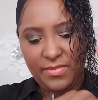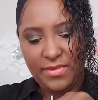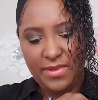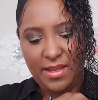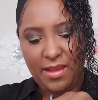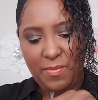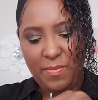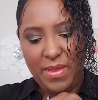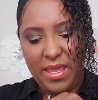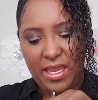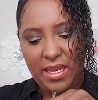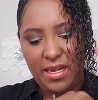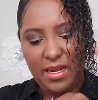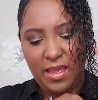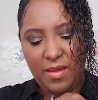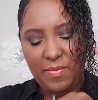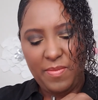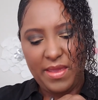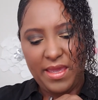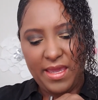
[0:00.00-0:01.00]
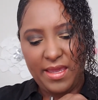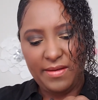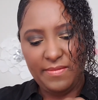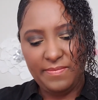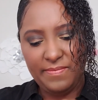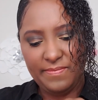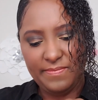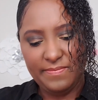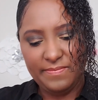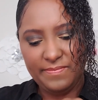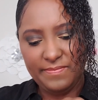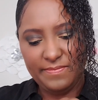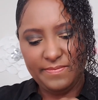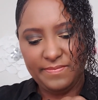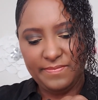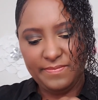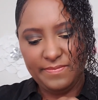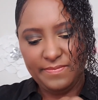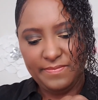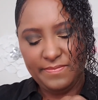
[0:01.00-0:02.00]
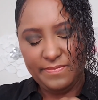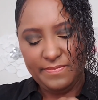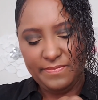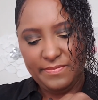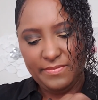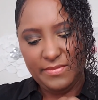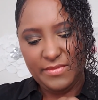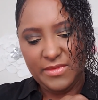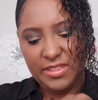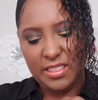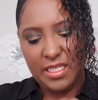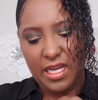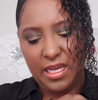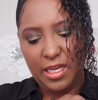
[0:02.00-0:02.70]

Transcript: Not bad, not bad. It's